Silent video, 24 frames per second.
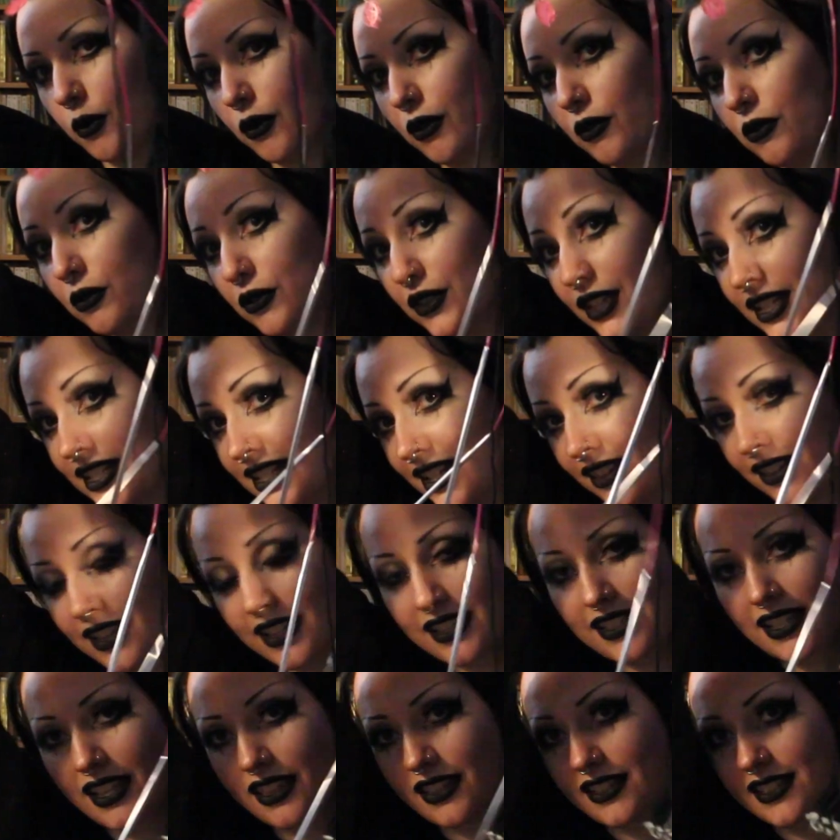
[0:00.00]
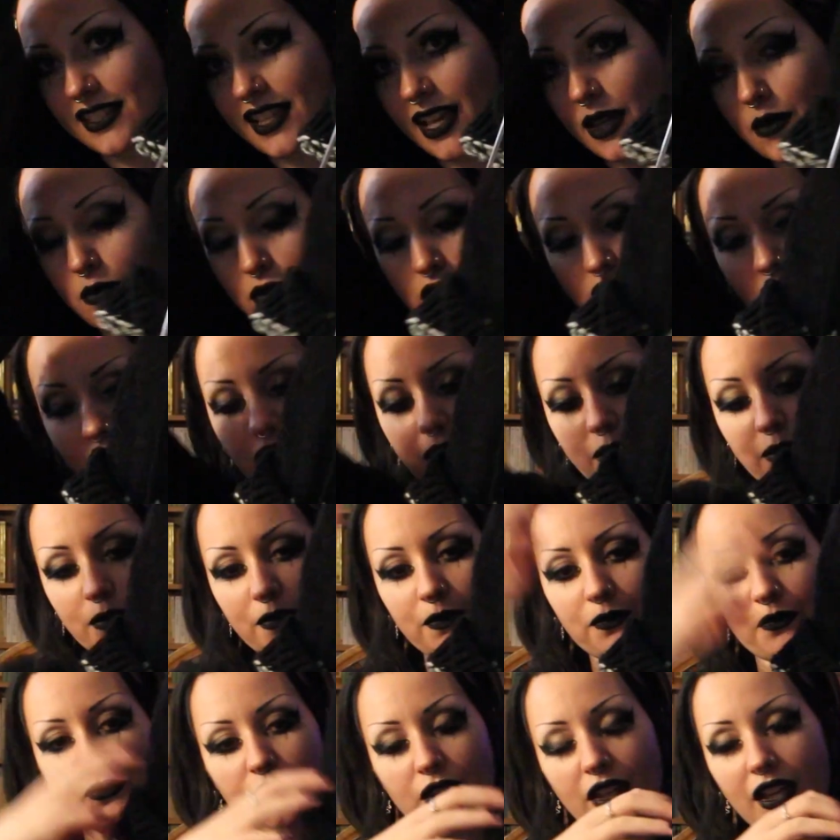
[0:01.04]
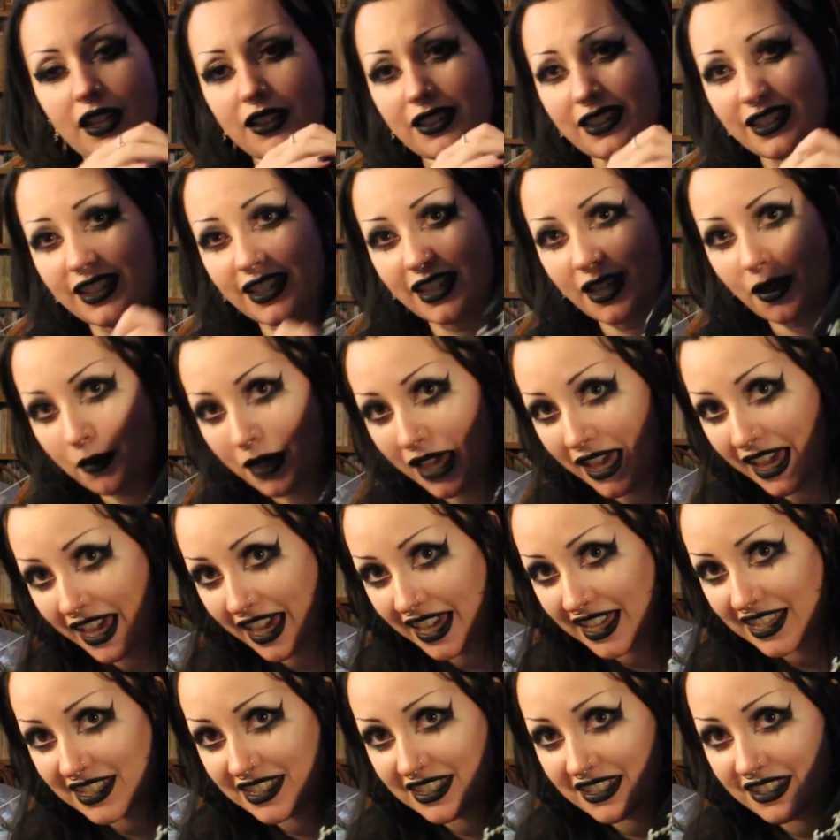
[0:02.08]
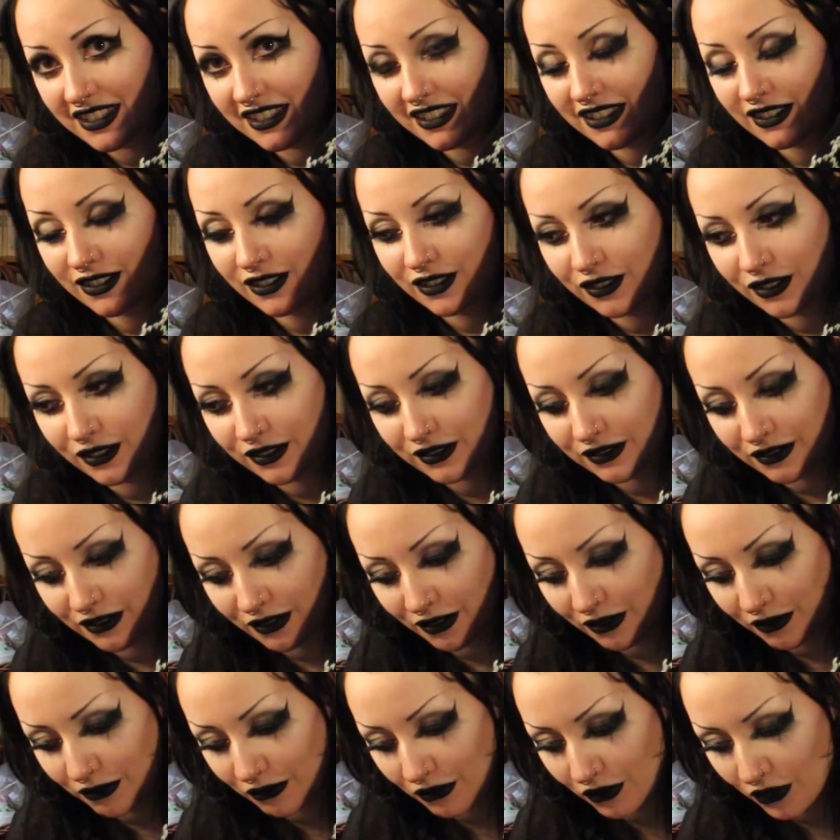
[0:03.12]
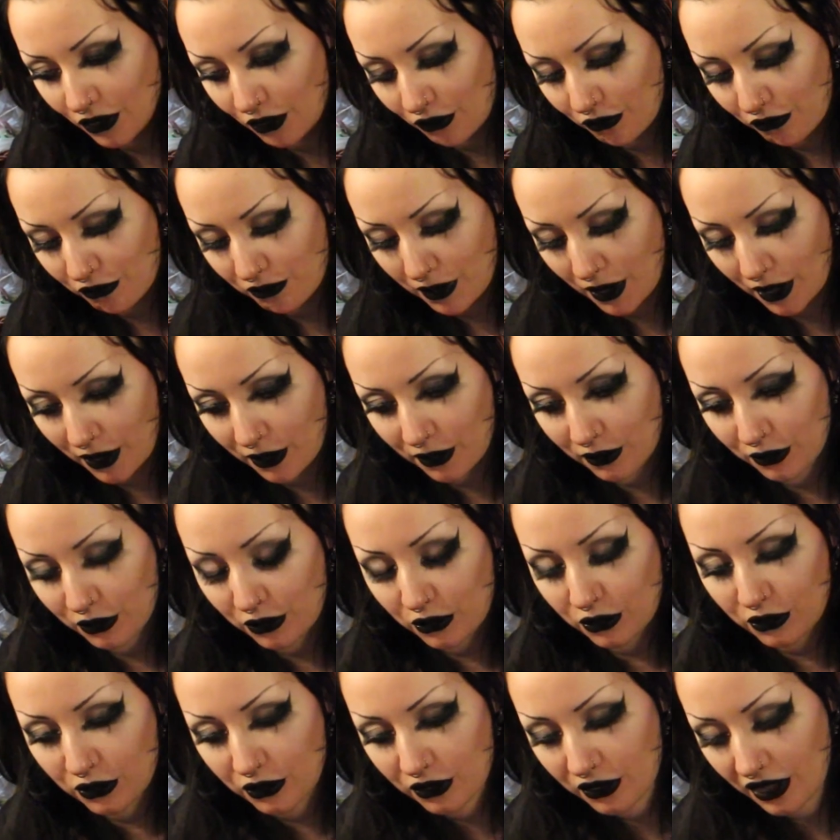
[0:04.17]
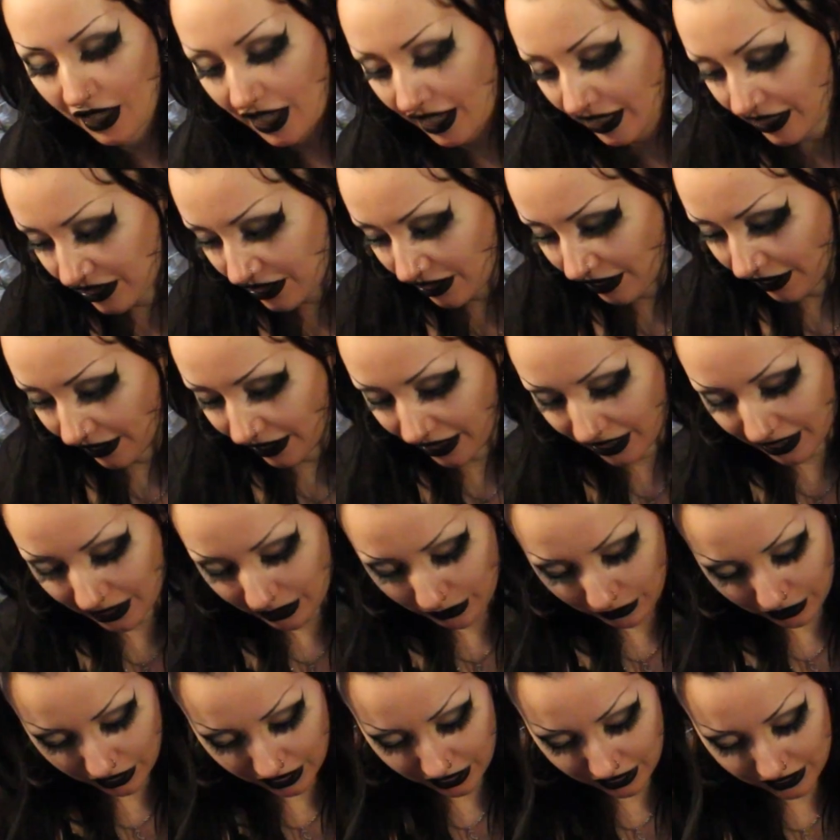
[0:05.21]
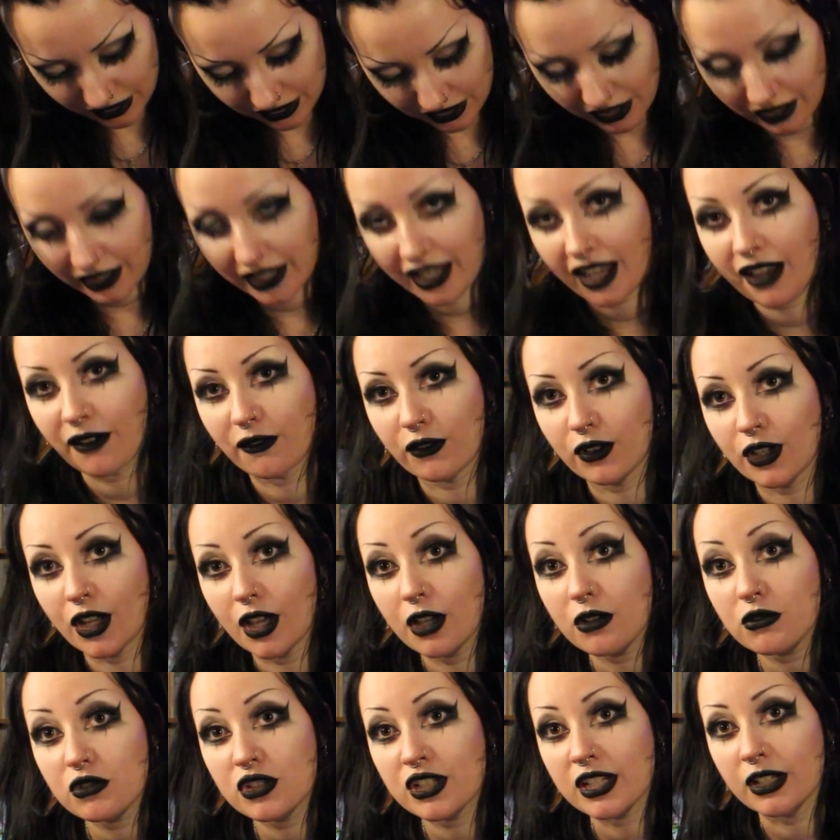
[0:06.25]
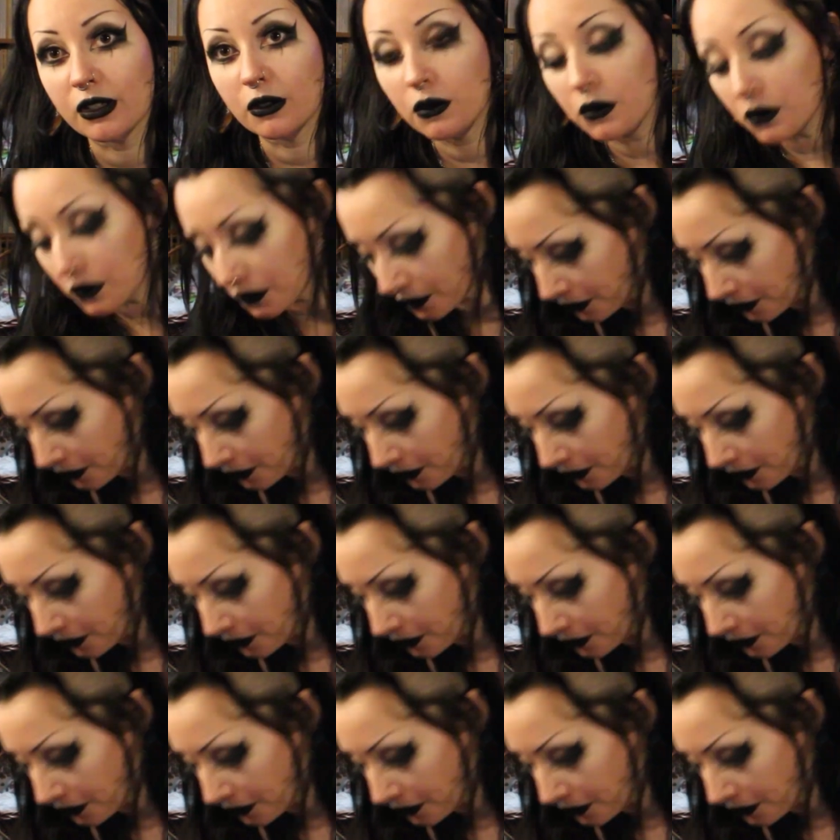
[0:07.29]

we're all knitting this at the same time. I think I'm ahead of both actually, because I have no chill.